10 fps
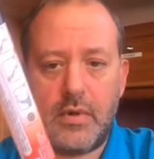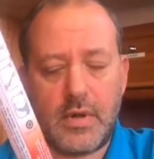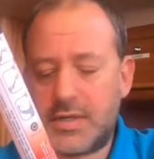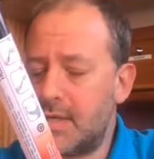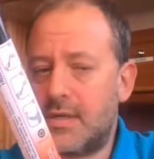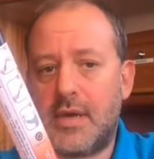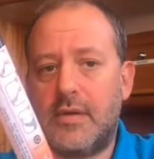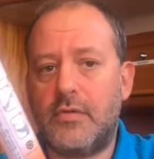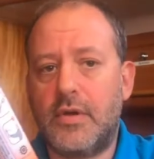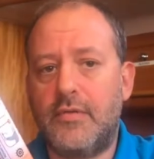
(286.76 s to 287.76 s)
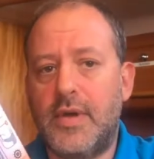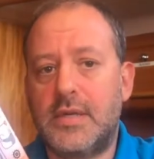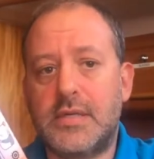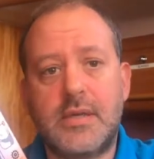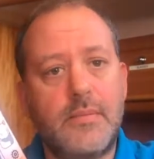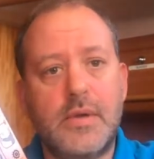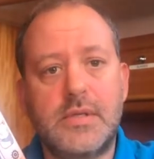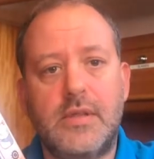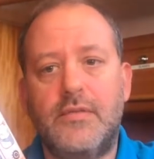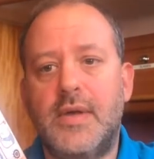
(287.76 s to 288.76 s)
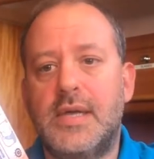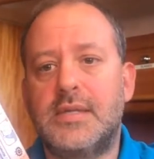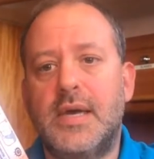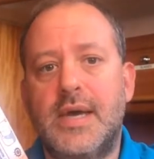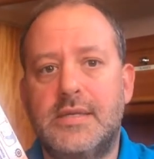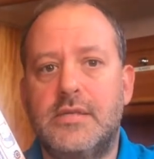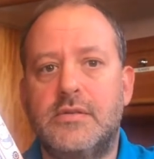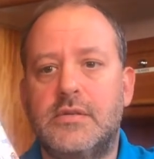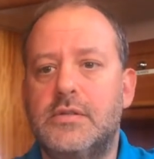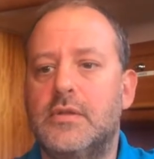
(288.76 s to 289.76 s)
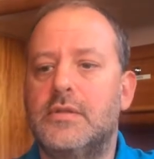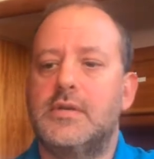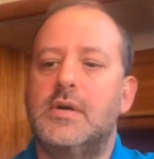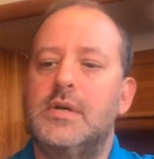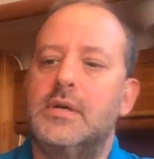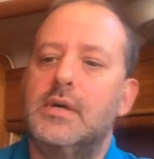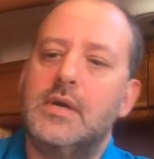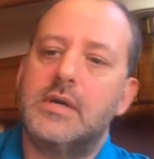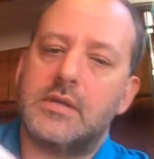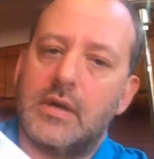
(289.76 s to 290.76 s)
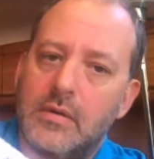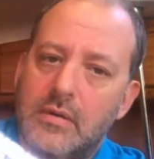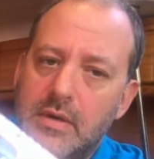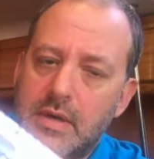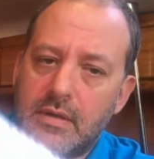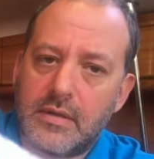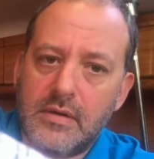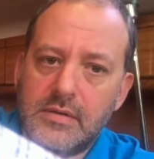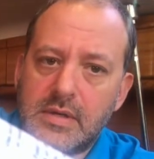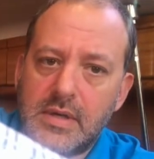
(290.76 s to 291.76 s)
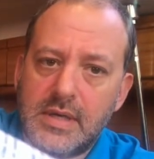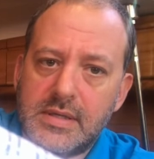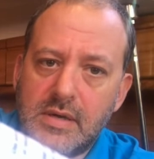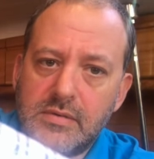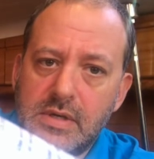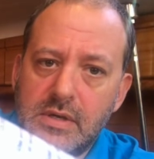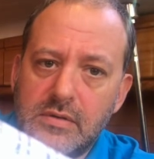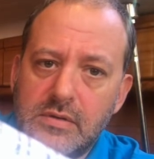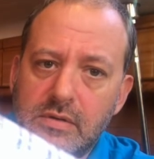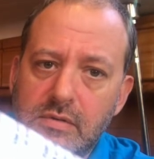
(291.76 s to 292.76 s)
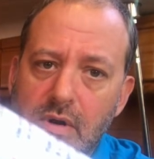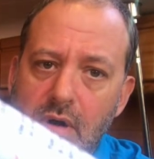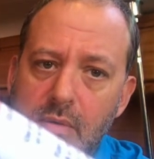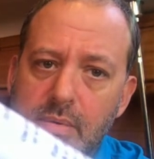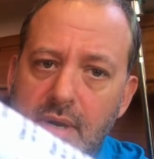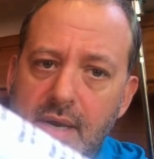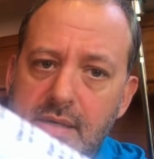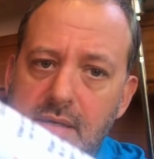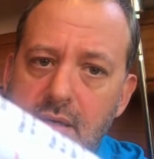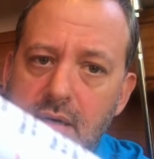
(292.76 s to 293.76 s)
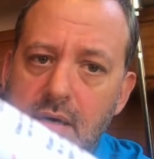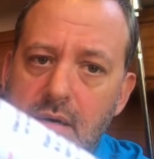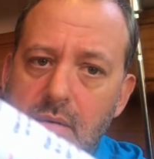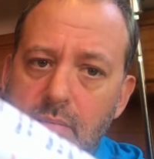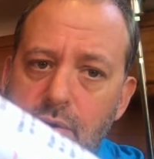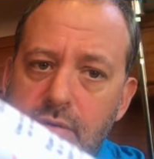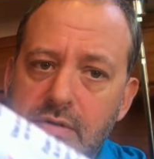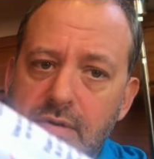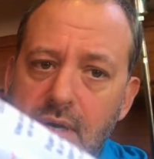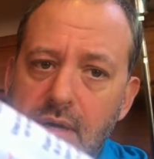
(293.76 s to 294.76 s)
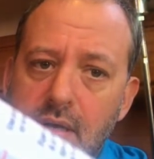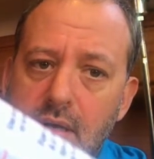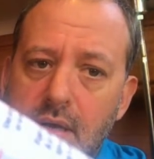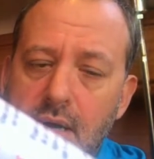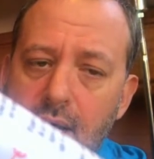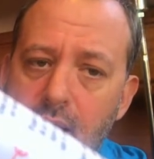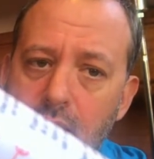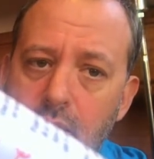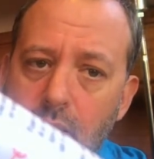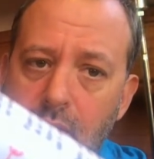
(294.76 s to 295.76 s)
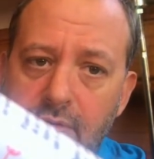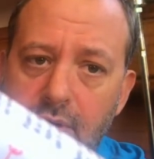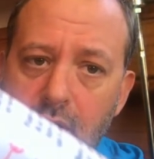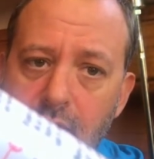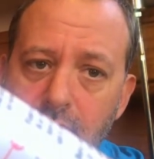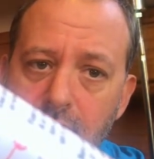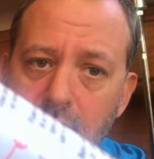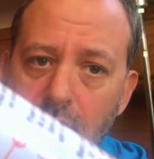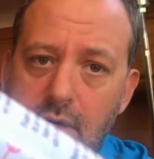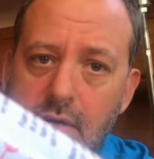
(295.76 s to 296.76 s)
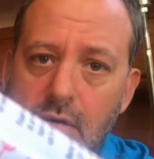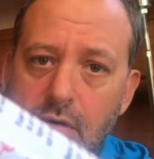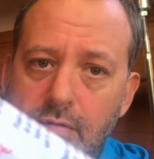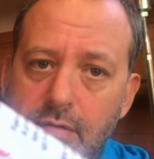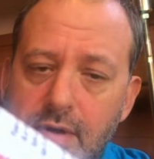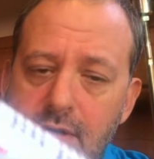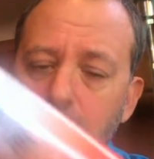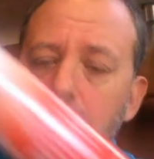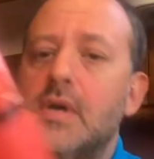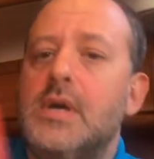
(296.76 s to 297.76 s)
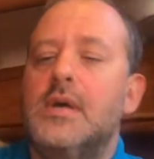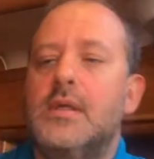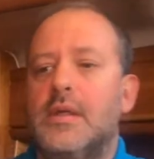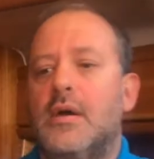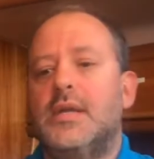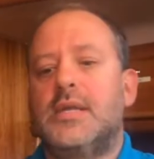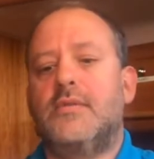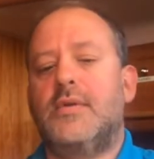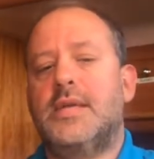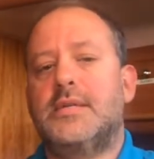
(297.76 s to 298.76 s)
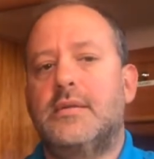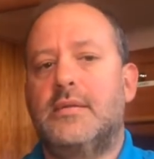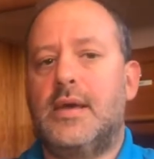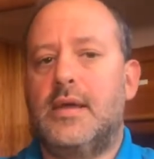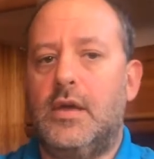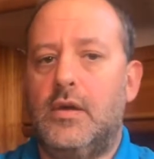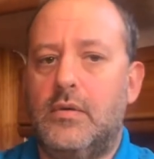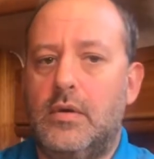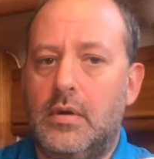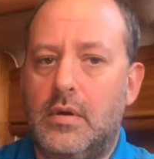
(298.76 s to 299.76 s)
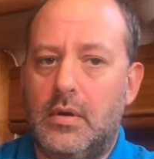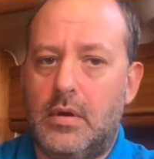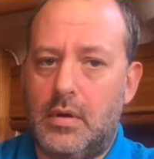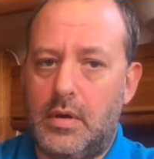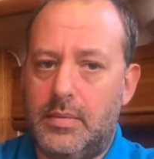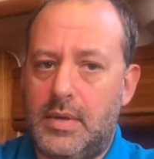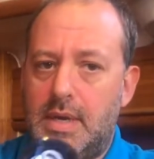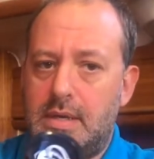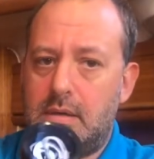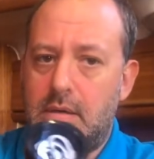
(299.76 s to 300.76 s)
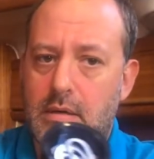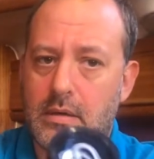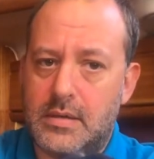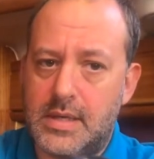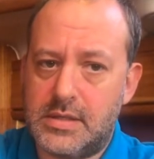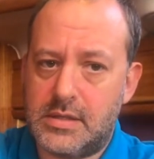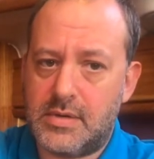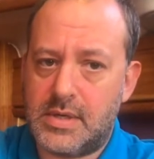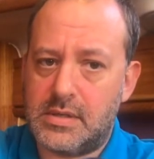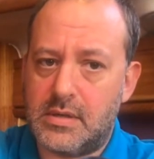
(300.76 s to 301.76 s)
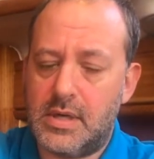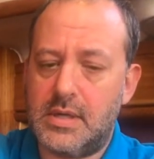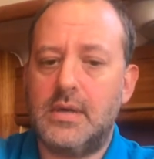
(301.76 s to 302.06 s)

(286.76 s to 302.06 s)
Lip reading: just like a rocket flare, just like most other flares, has instructions on the side. So looking at those, it tells you to open the lid, pull the string and wave it over the side of the vessel. The idea is that you open the lid, there's the string inside,